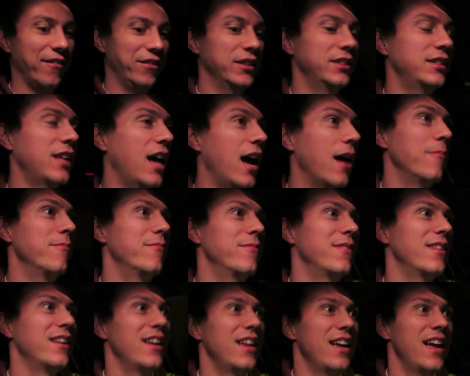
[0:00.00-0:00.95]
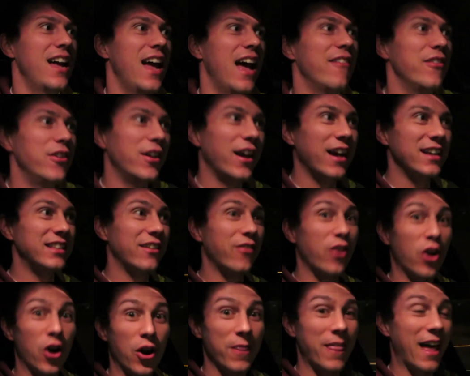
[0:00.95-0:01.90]
stop. Have you guys
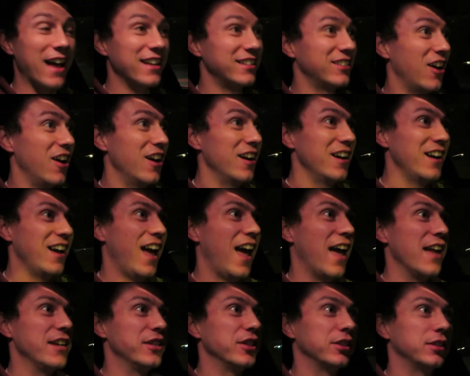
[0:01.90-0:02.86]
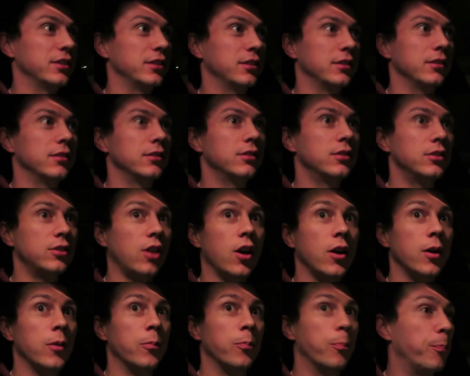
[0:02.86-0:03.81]
ever heard that song and just
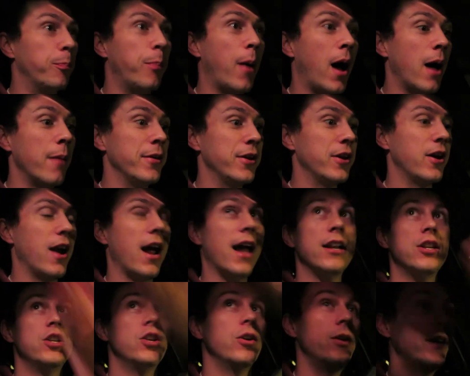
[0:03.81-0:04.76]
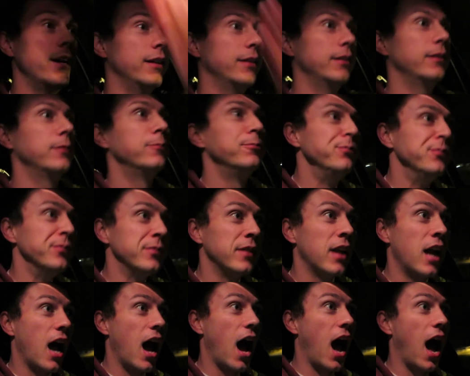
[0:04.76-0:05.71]
started bobbing your head to it?
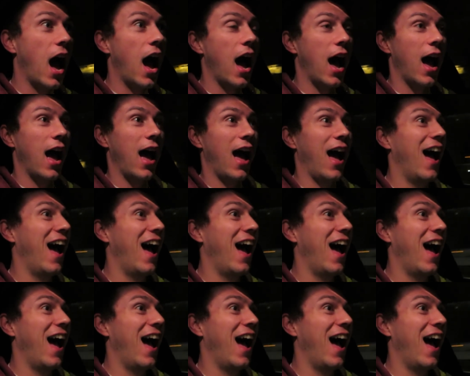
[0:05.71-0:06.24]
Uh,